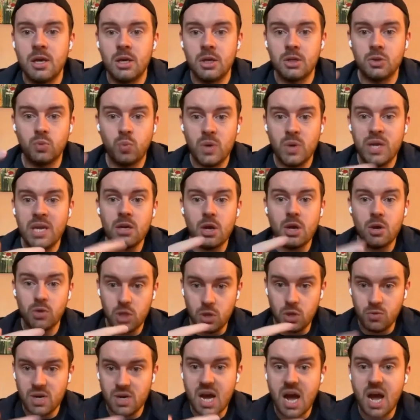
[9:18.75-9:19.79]
Because we know,
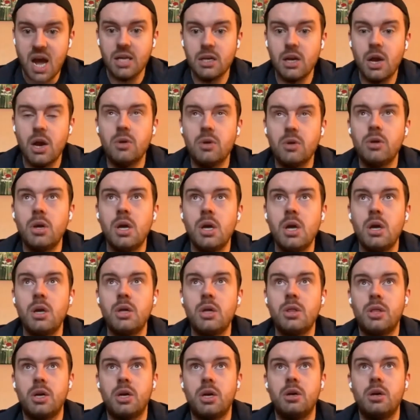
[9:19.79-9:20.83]
you and I know,
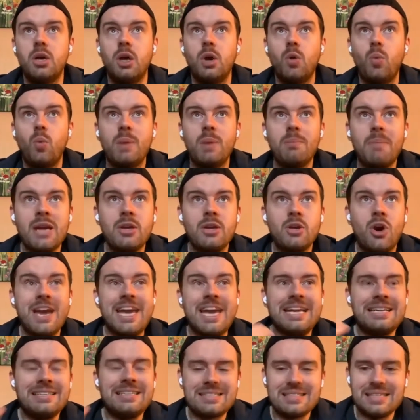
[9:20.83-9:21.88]
that we might
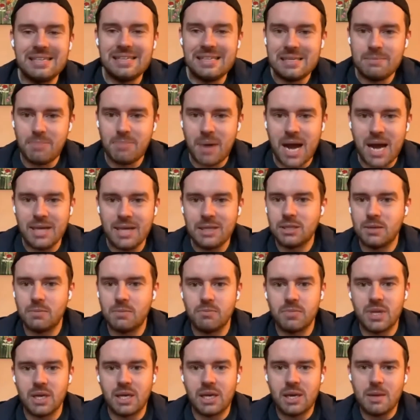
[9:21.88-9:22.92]
not instantly buy
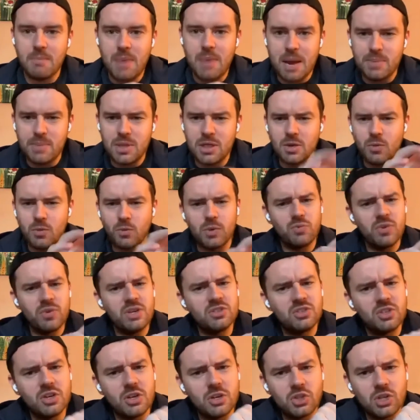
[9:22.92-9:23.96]
something. It might be that we
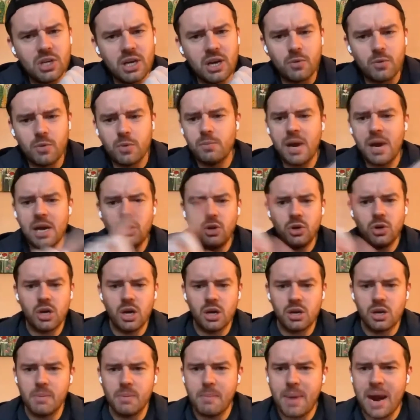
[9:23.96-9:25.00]
research it. We might
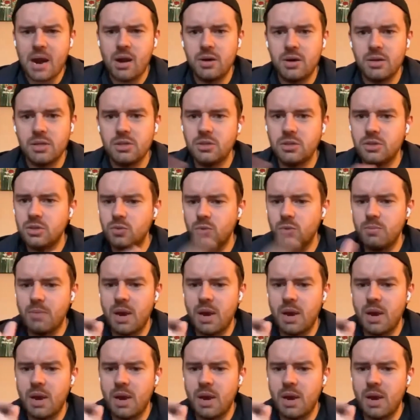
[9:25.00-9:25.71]
look at comparisons.